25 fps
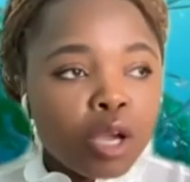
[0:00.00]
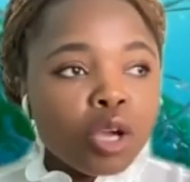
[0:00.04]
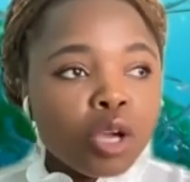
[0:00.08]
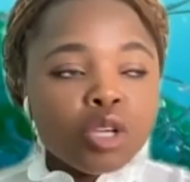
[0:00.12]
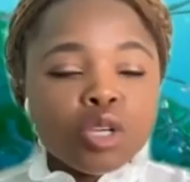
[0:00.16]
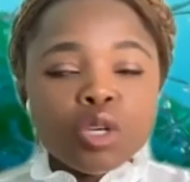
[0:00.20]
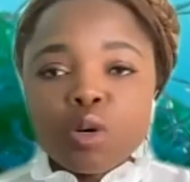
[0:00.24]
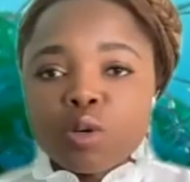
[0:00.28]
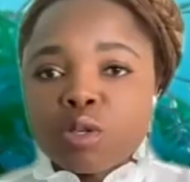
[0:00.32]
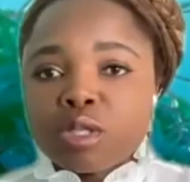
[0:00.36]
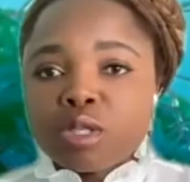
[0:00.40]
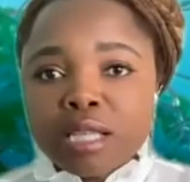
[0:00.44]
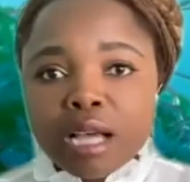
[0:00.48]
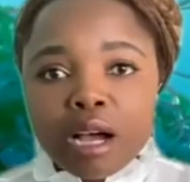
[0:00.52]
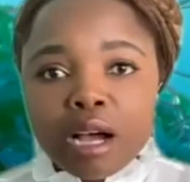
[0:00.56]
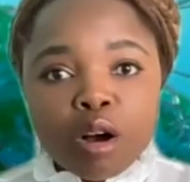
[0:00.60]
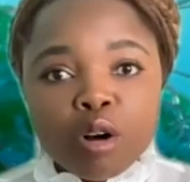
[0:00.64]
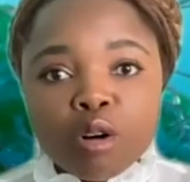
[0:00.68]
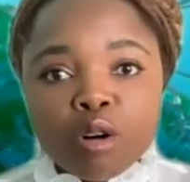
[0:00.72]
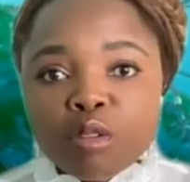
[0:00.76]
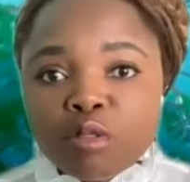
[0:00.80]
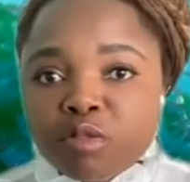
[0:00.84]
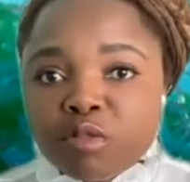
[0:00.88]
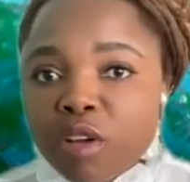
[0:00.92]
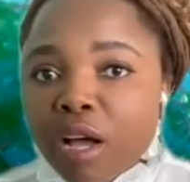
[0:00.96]

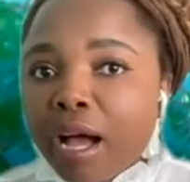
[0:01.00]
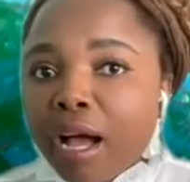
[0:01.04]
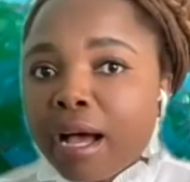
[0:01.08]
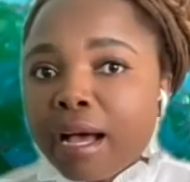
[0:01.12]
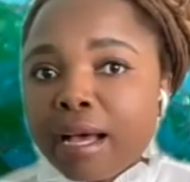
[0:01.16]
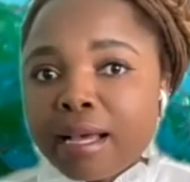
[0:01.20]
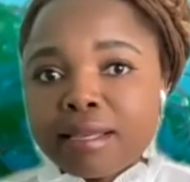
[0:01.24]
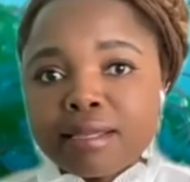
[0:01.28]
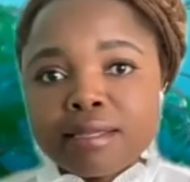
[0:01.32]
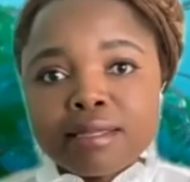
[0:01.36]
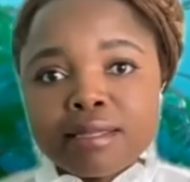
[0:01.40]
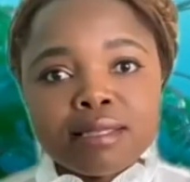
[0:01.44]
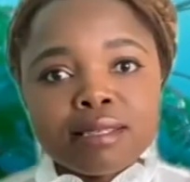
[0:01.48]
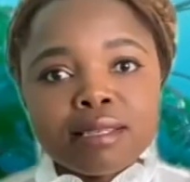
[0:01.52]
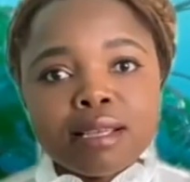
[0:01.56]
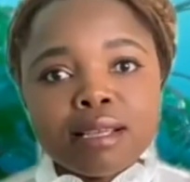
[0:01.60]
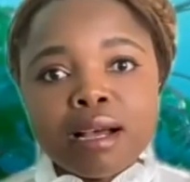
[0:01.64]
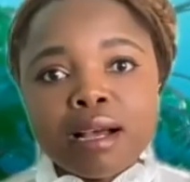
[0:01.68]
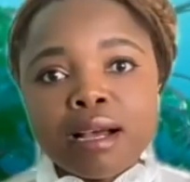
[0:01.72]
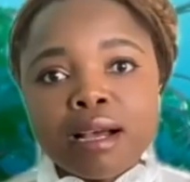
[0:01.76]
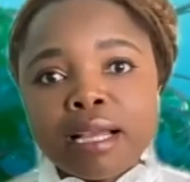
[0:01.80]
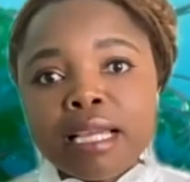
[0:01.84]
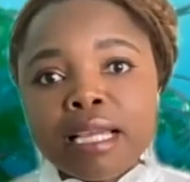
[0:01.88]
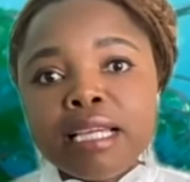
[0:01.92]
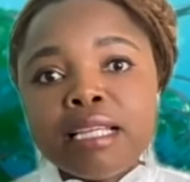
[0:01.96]
yourself as
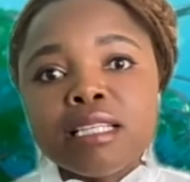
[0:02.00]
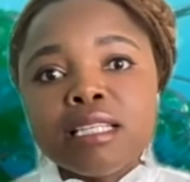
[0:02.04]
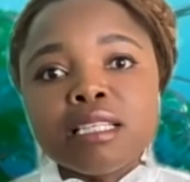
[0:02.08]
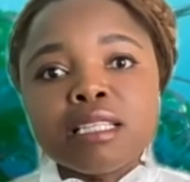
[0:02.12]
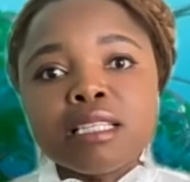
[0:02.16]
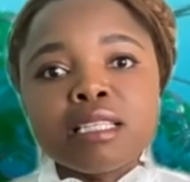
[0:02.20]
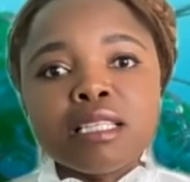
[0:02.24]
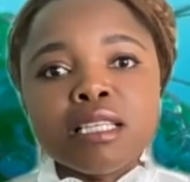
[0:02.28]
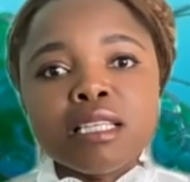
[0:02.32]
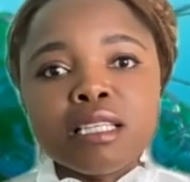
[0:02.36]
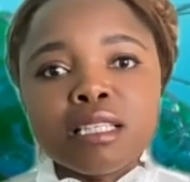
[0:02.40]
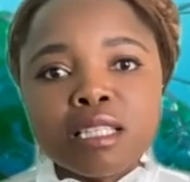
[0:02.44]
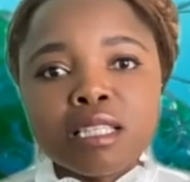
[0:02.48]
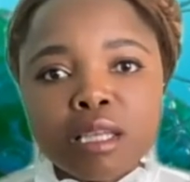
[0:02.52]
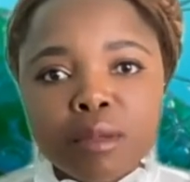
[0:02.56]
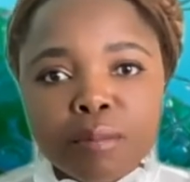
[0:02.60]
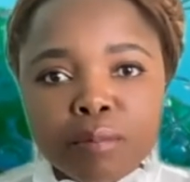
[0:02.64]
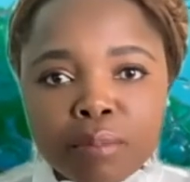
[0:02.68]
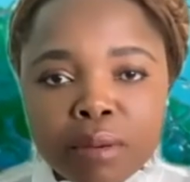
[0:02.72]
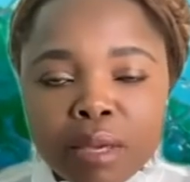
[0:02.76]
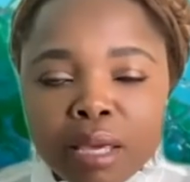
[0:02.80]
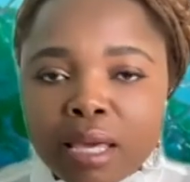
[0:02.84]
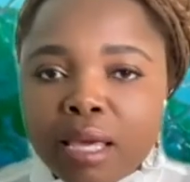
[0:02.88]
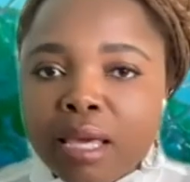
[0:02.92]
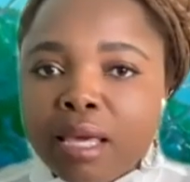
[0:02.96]

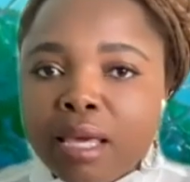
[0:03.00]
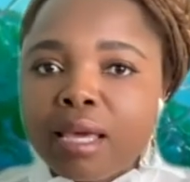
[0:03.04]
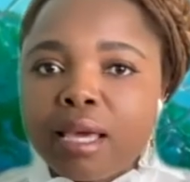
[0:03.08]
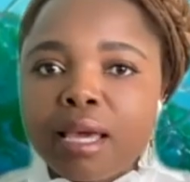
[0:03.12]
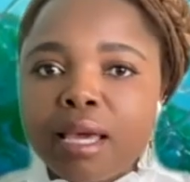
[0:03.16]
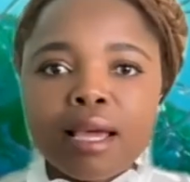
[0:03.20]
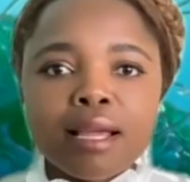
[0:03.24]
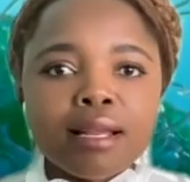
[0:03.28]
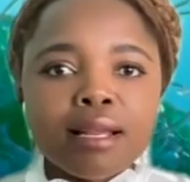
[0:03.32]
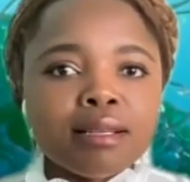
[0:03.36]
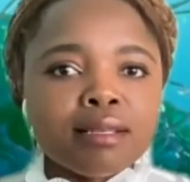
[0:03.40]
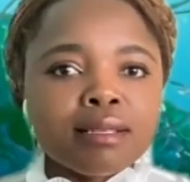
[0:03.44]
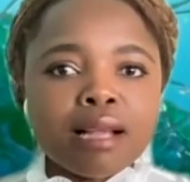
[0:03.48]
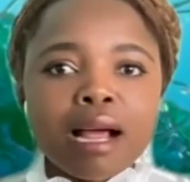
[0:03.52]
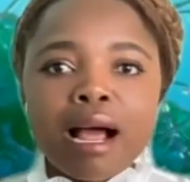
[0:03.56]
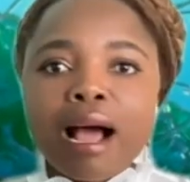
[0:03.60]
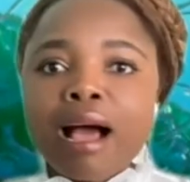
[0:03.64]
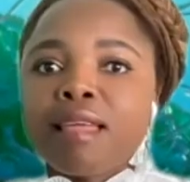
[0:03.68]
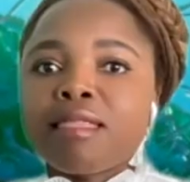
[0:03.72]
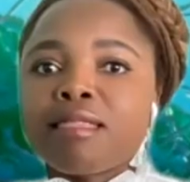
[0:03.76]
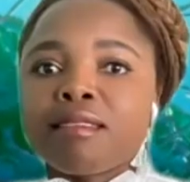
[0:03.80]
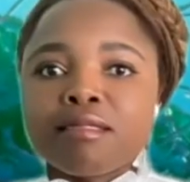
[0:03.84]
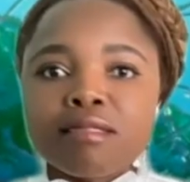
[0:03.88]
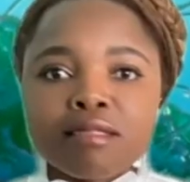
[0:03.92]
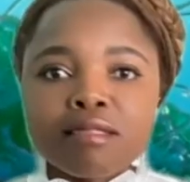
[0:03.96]
EDCTP and
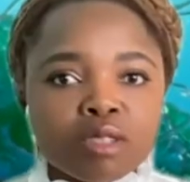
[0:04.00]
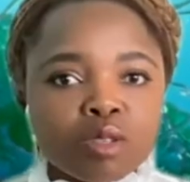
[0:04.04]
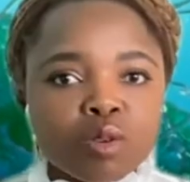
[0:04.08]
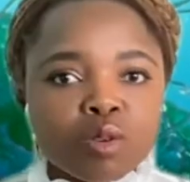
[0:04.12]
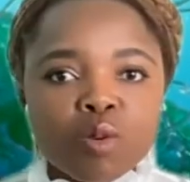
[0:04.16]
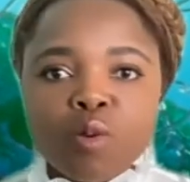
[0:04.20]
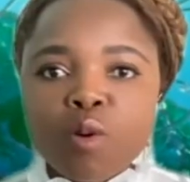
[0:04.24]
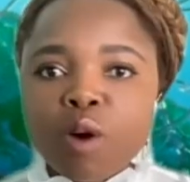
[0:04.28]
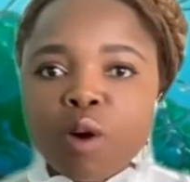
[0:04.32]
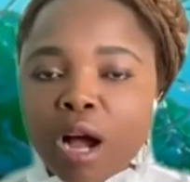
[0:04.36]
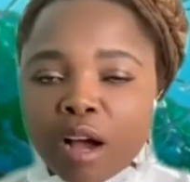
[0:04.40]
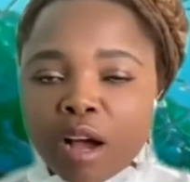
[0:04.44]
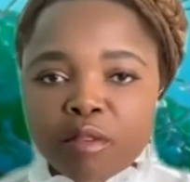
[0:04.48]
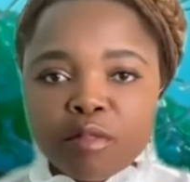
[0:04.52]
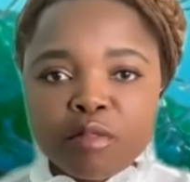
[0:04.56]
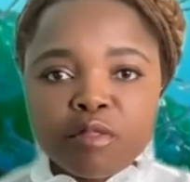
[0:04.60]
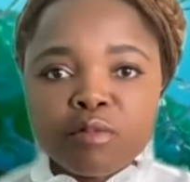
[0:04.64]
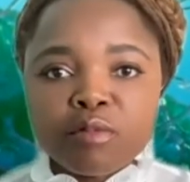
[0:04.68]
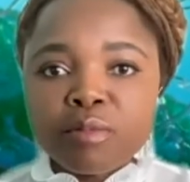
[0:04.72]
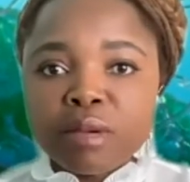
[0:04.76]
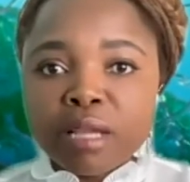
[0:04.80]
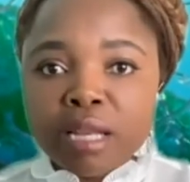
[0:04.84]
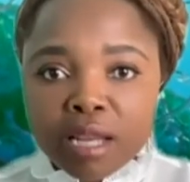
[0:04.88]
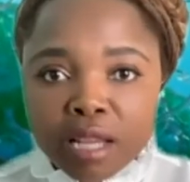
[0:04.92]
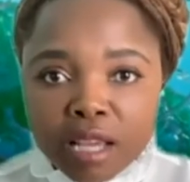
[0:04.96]
others who have
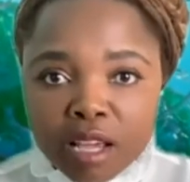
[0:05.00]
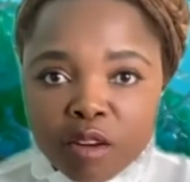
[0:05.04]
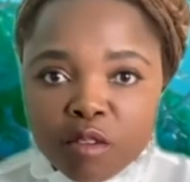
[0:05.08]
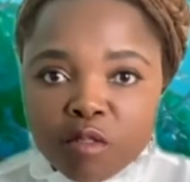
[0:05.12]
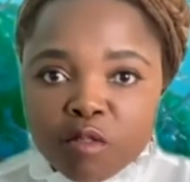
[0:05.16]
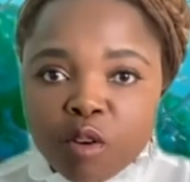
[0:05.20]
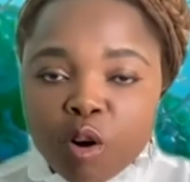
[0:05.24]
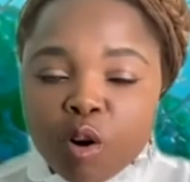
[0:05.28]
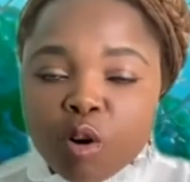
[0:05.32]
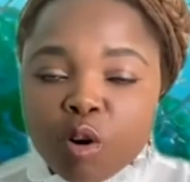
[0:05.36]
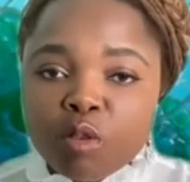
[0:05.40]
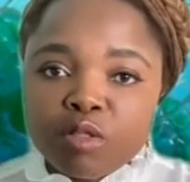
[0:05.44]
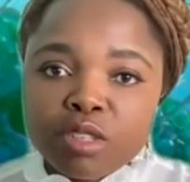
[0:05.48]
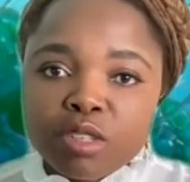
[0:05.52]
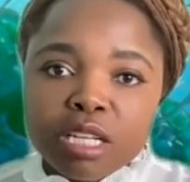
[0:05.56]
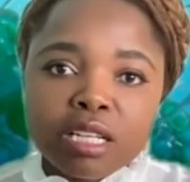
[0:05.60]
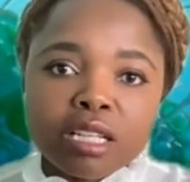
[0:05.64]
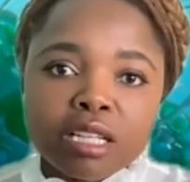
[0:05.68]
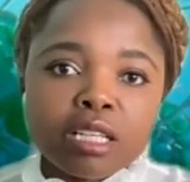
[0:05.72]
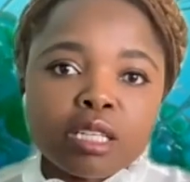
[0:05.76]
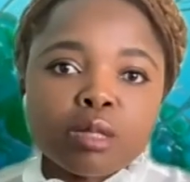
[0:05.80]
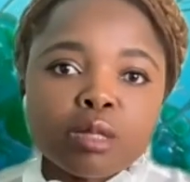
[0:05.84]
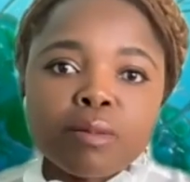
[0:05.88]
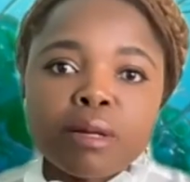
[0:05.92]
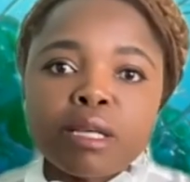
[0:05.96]
been involved in
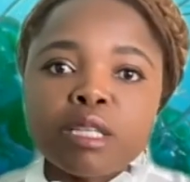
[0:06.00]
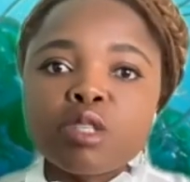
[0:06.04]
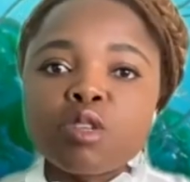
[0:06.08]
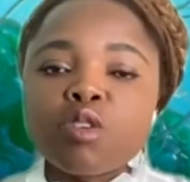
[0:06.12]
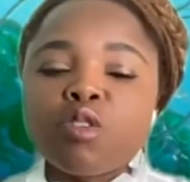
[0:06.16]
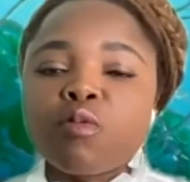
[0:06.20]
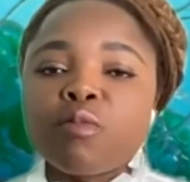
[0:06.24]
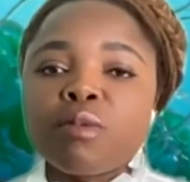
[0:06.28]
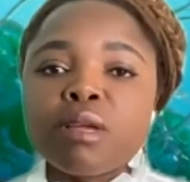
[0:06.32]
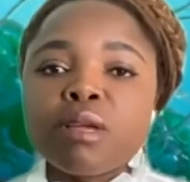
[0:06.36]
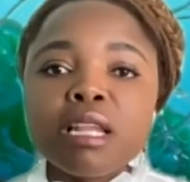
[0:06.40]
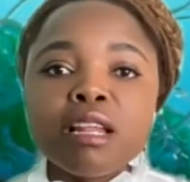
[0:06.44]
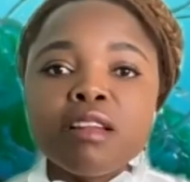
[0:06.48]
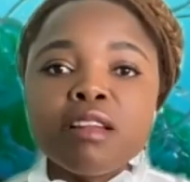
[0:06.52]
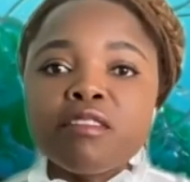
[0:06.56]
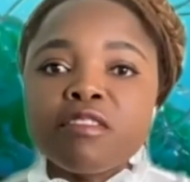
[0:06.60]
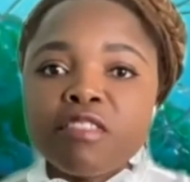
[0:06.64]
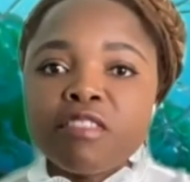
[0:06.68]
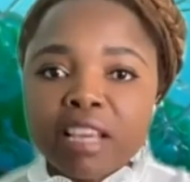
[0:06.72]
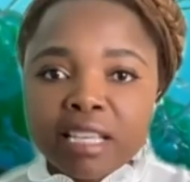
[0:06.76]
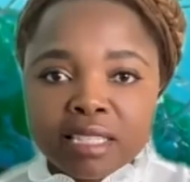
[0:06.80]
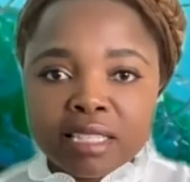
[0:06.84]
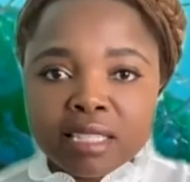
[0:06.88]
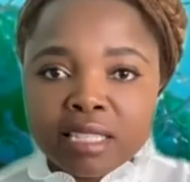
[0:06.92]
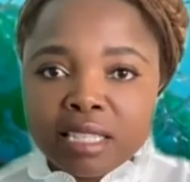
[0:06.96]
this space. You've been
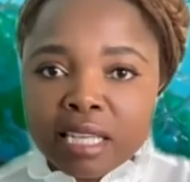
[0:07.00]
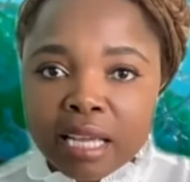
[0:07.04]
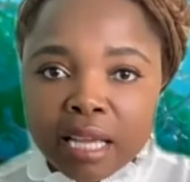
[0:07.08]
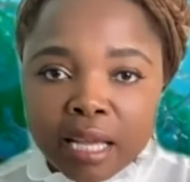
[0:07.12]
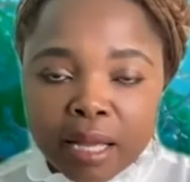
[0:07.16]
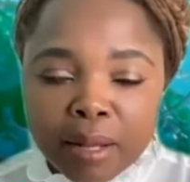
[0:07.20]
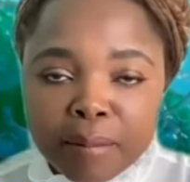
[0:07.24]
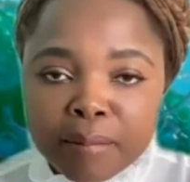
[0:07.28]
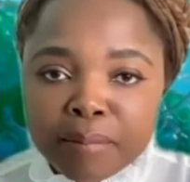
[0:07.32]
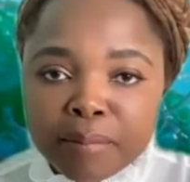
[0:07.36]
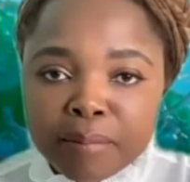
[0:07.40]
investing